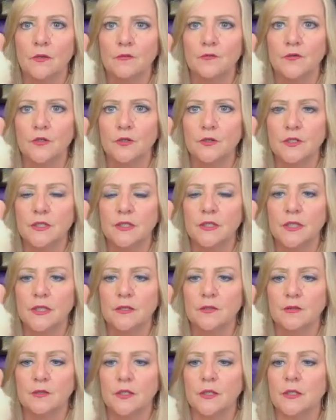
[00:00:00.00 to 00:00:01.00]
felting
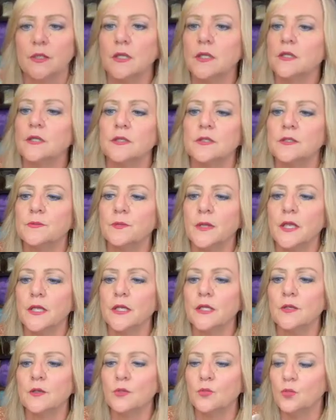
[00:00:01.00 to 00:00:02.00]
that on. And then
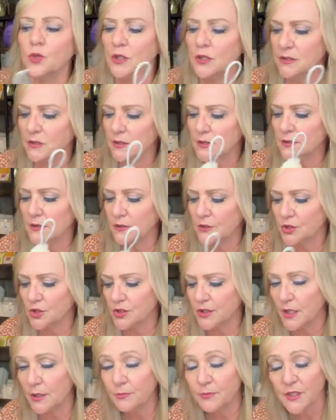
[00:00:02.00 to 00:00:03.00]
depending on what
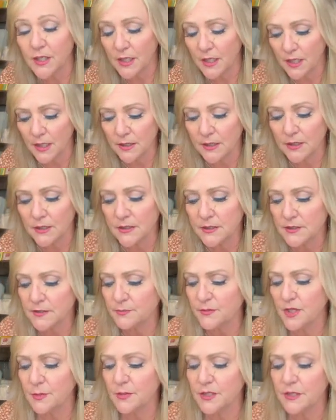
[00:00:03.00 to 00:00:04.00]
shape the head is,
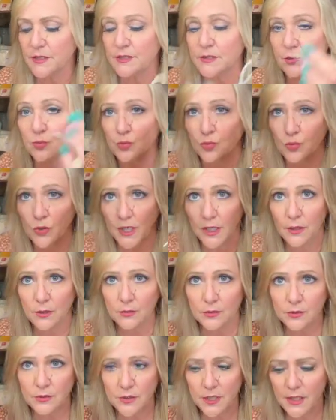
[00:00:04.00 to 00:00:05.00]
maybe it's a
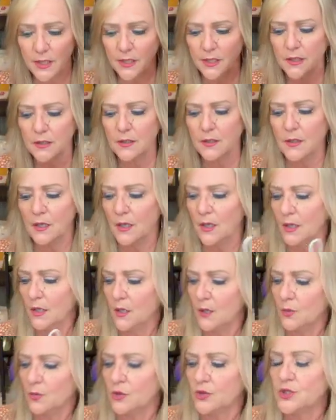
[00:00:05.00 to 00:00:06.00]
rounder head.
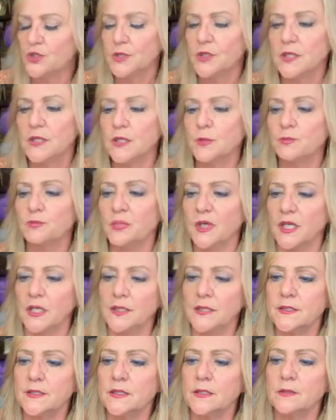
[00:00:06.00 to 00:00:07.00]
Once you get the
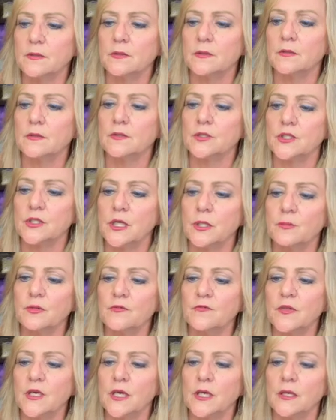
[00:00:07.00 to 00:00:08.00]
basic shape
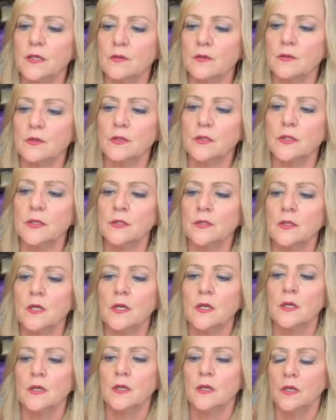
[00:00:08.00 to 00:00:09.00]
of the head
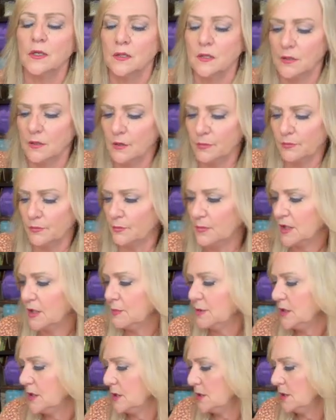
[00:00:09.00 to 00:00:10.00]
on,
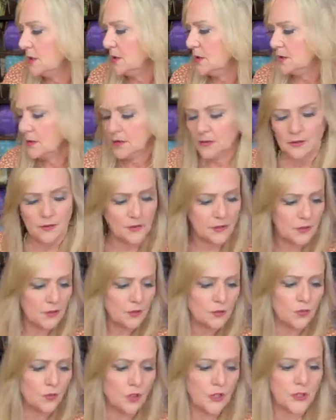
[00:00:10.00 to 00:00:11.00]
maybe
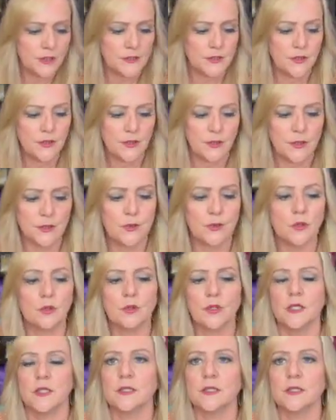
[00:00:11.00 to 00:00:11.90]
you want to, okay,